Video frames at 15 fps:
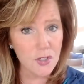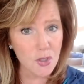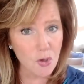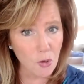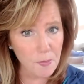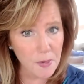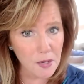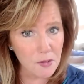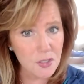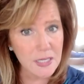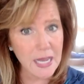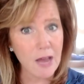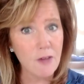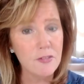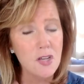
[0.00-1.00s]
Scorpio
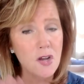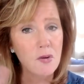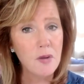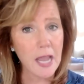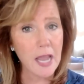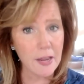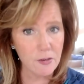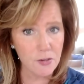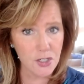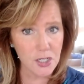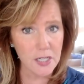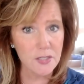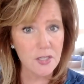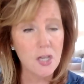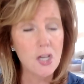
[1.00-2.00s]
South Node
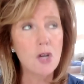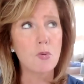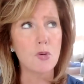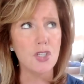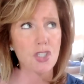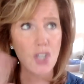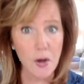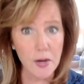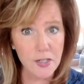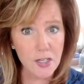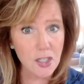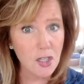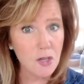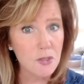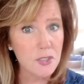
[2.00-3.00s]
energies. We're starting to
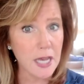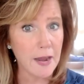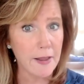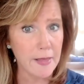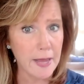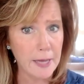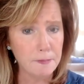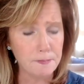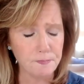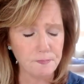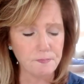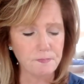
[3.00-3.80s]
close out of that